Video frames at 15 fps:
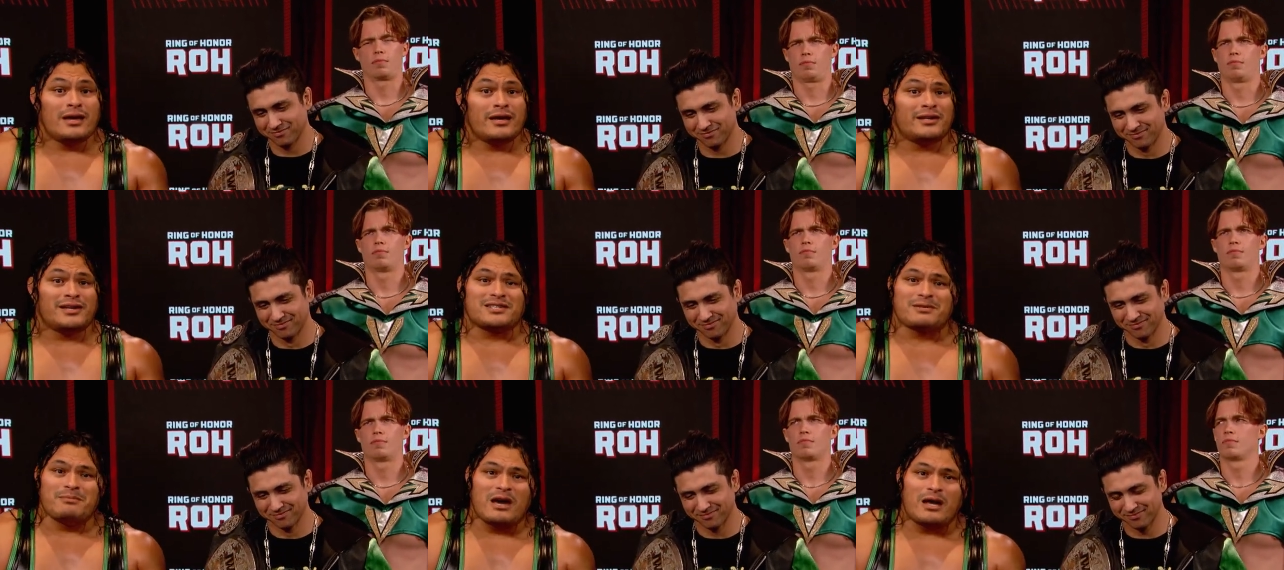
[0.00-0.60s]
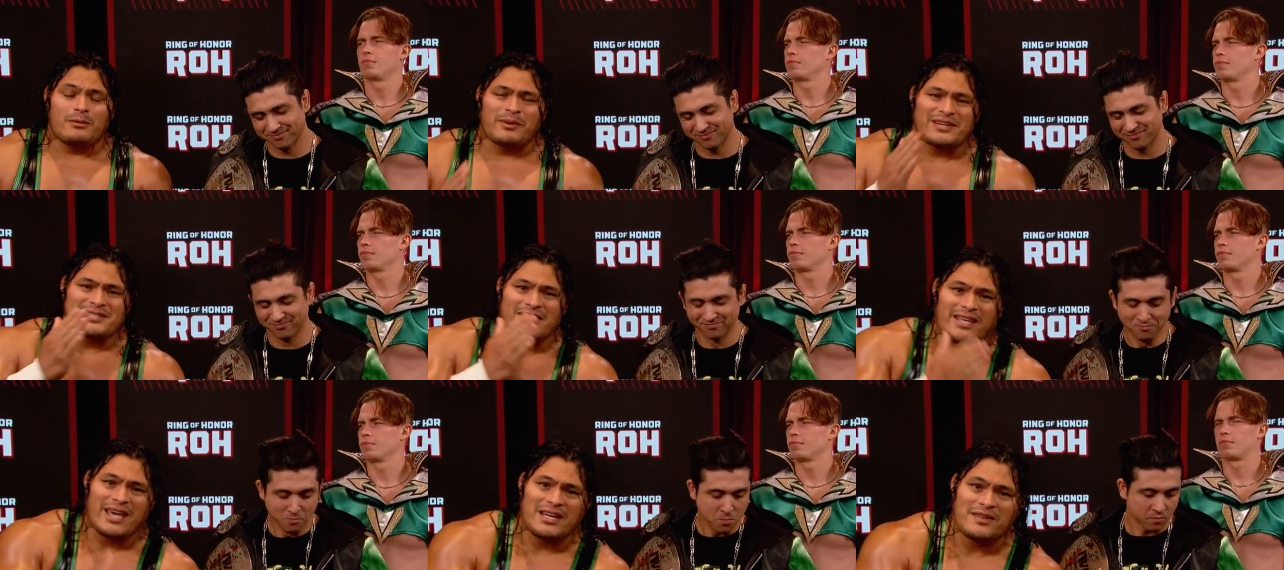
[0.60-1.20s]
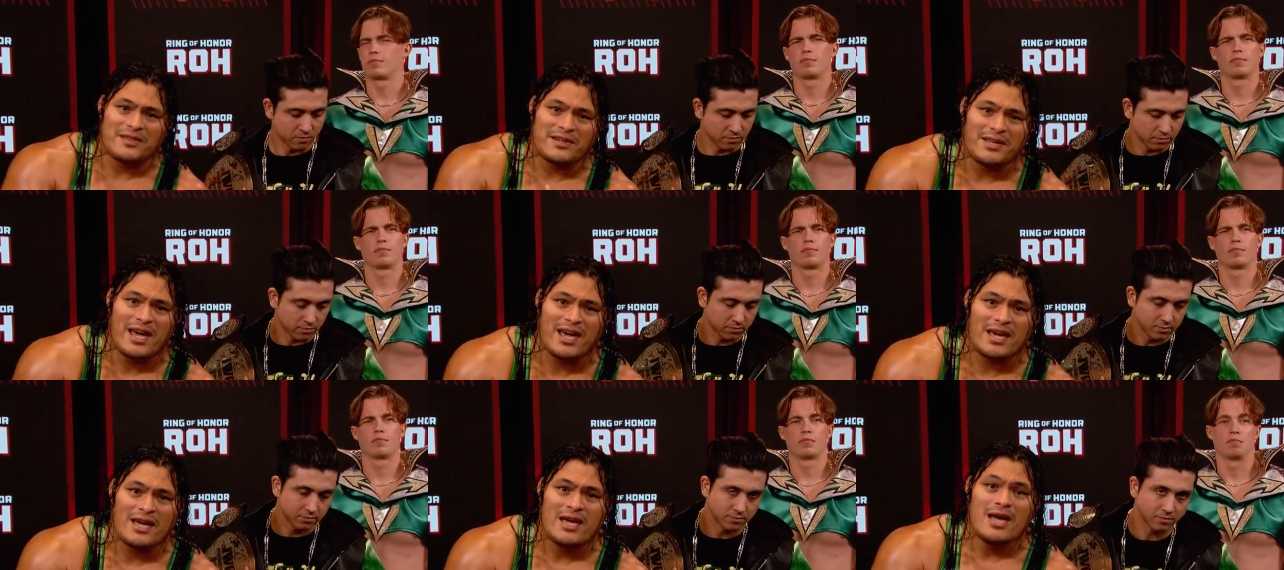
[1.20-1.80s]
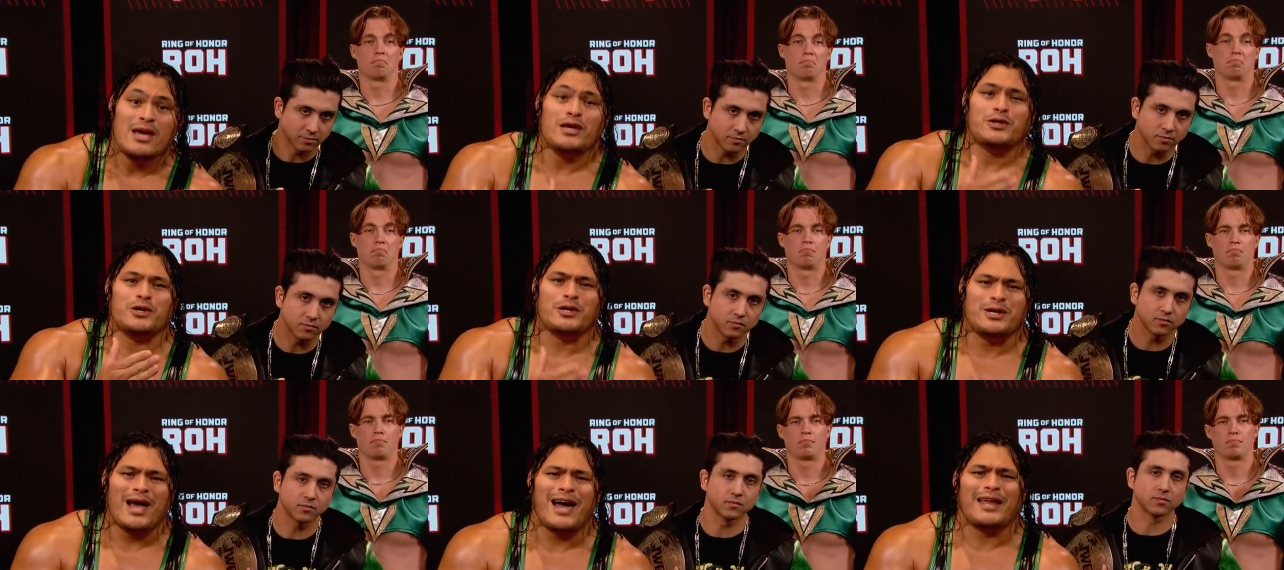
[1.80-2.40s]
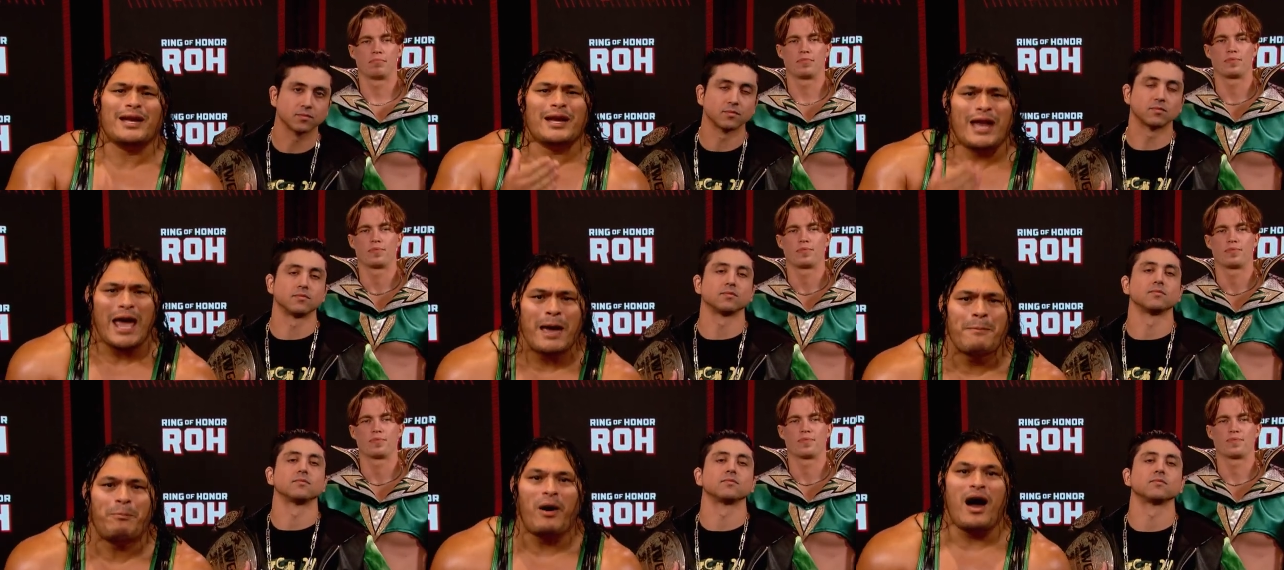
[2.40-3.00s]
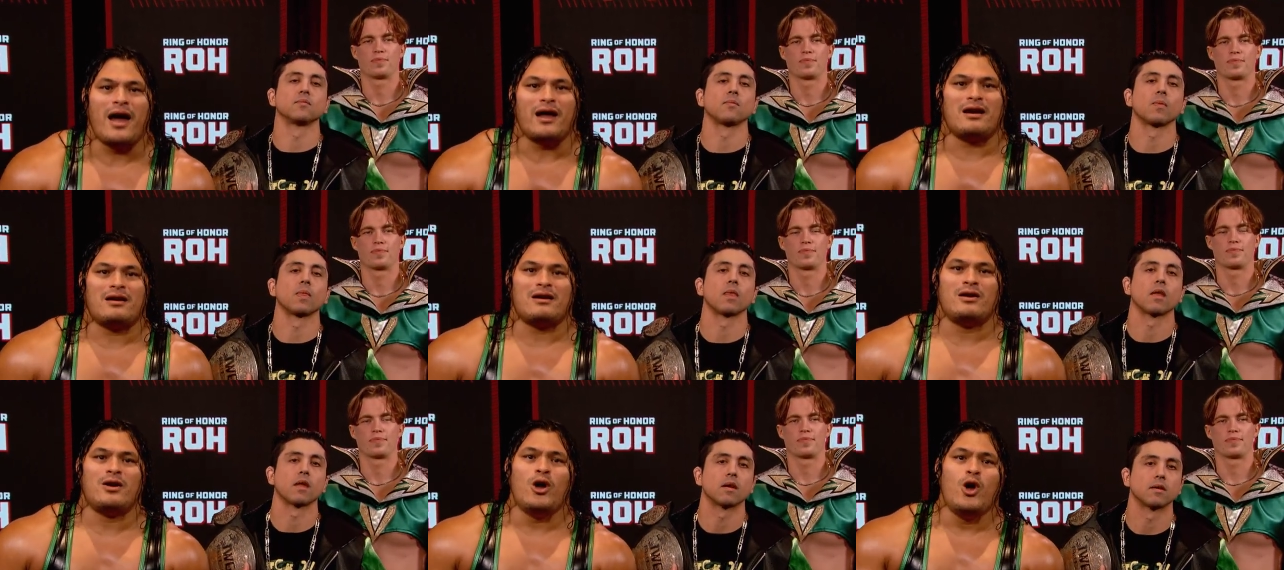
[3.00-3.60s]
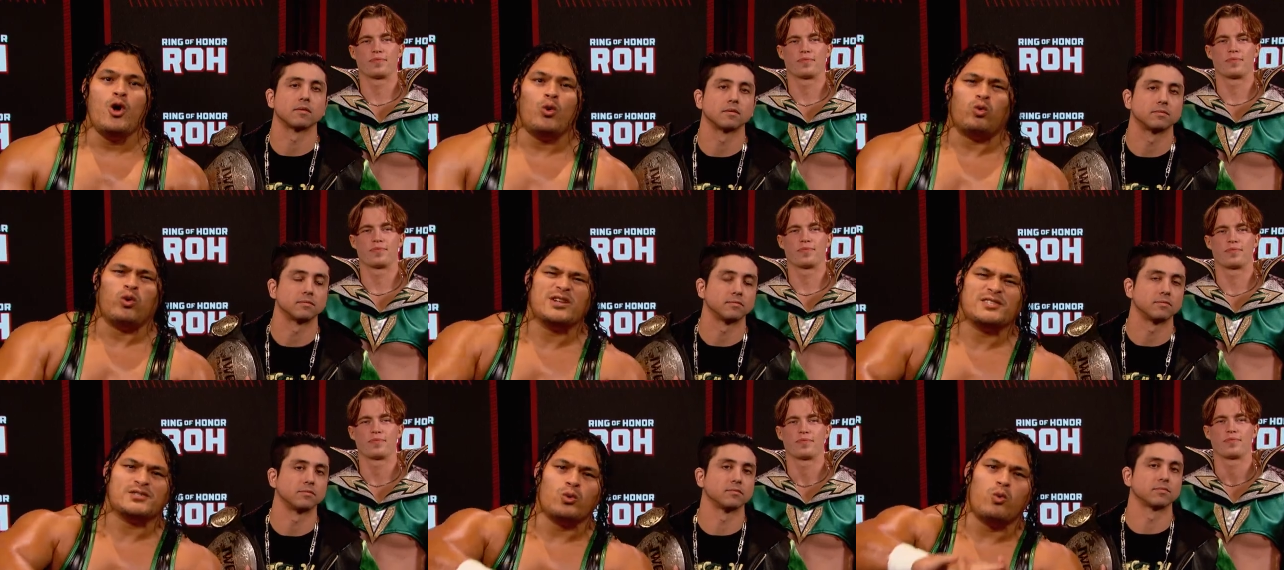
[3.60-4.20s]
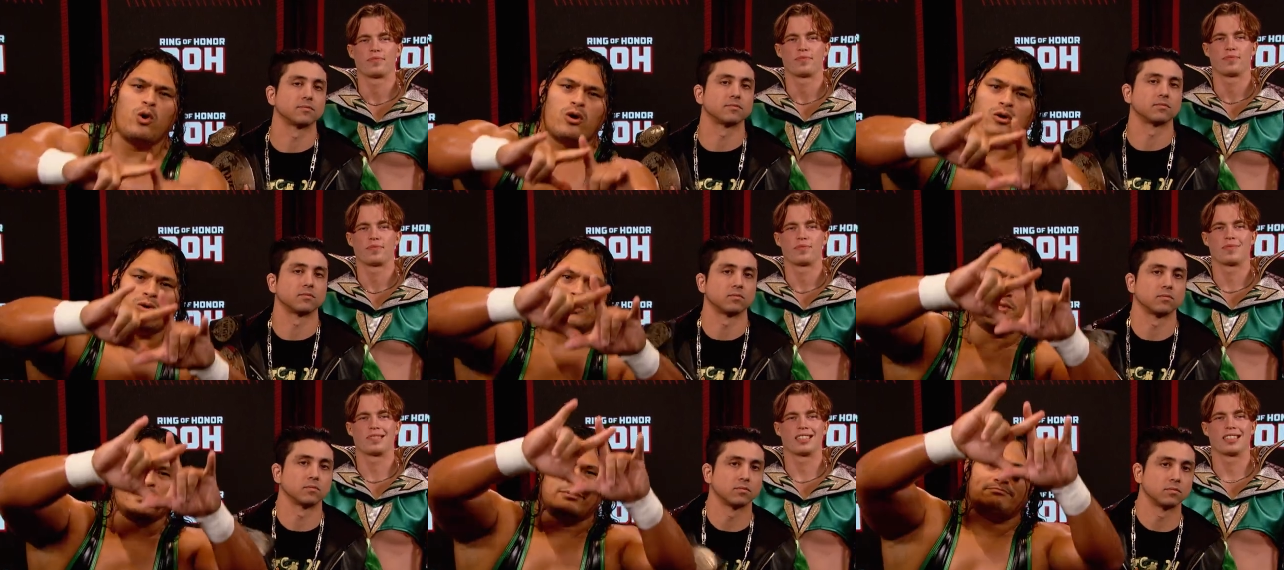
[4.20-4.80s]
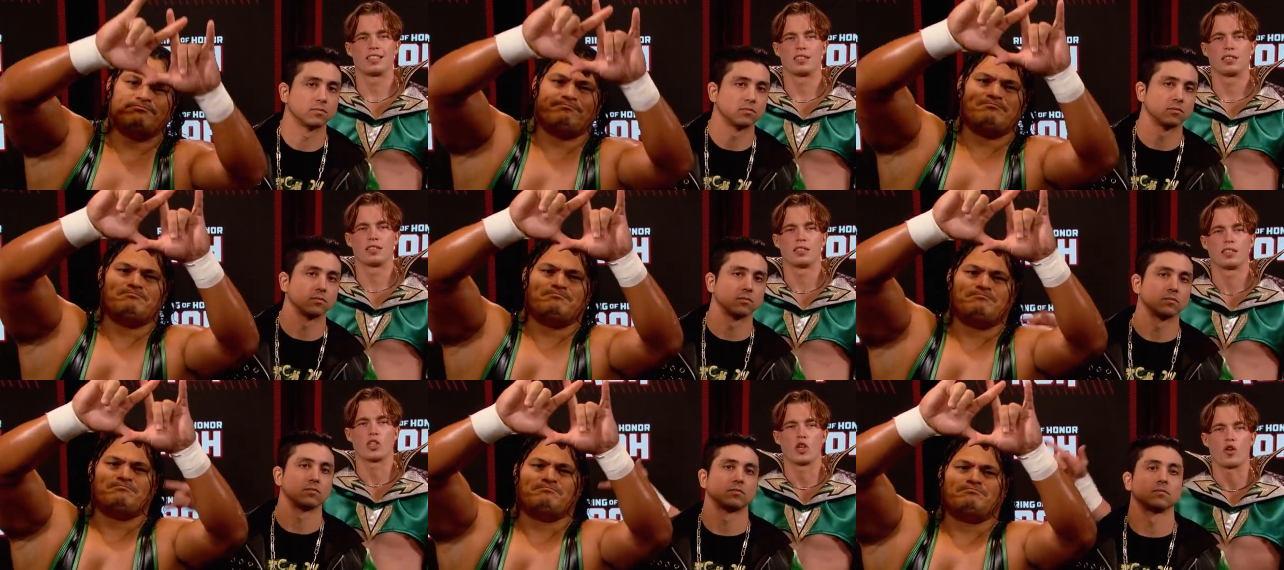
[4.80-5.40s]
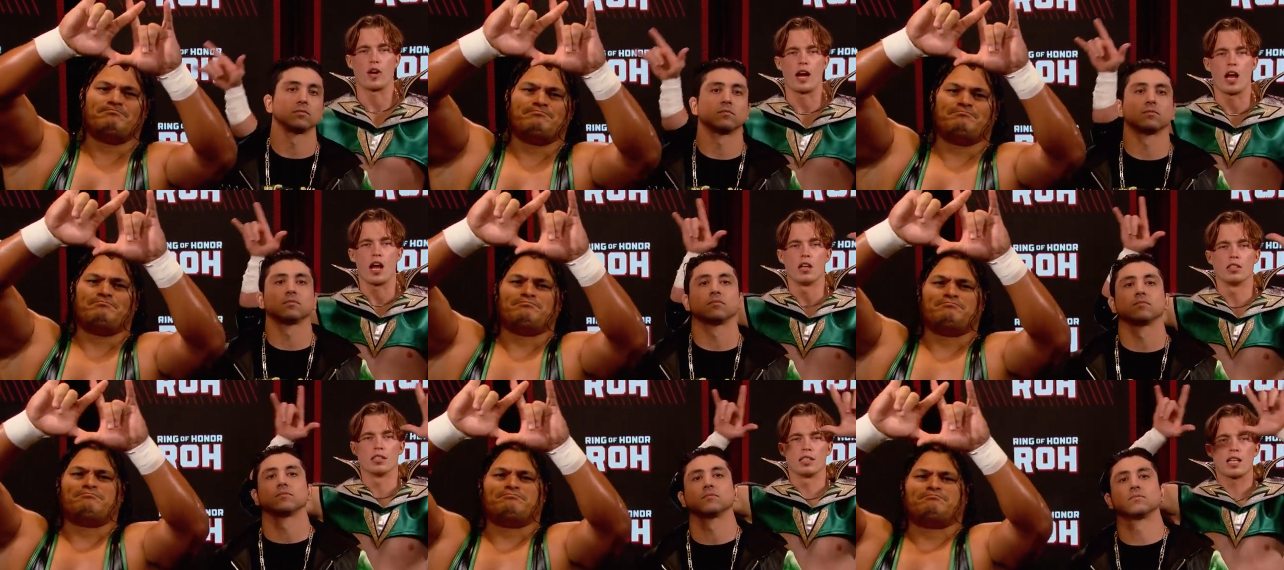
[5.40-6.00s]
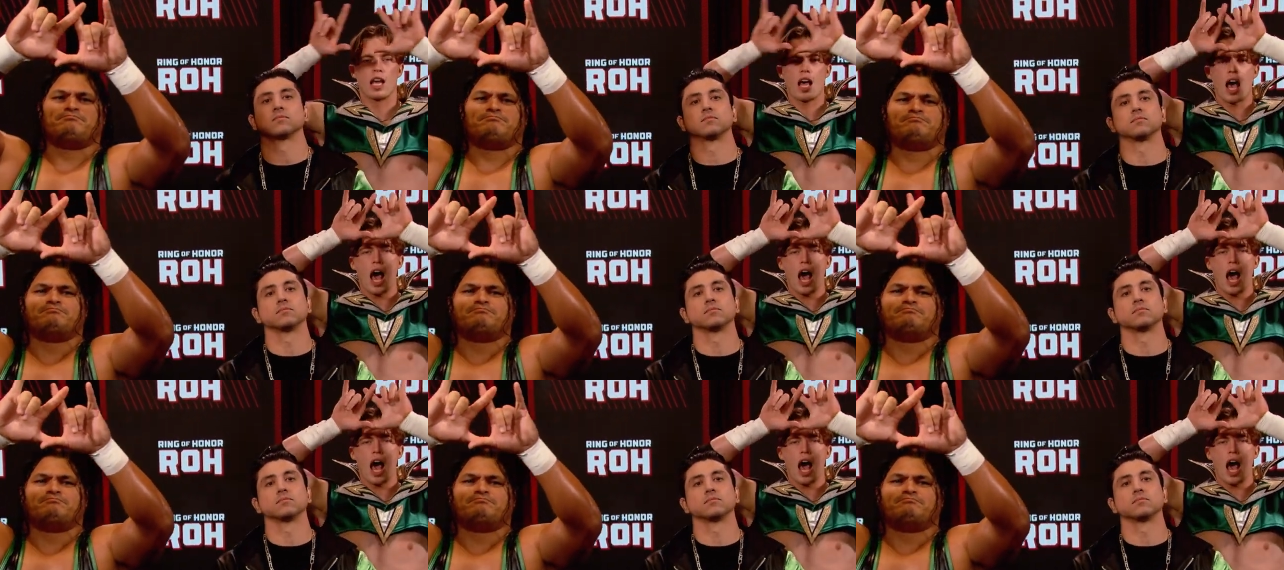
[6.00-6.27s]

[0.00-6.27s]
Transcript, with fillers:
Speaker 1: It doesn't matter because at the end of the day, the United Empire runs the world.
Speaker 2: Crayons.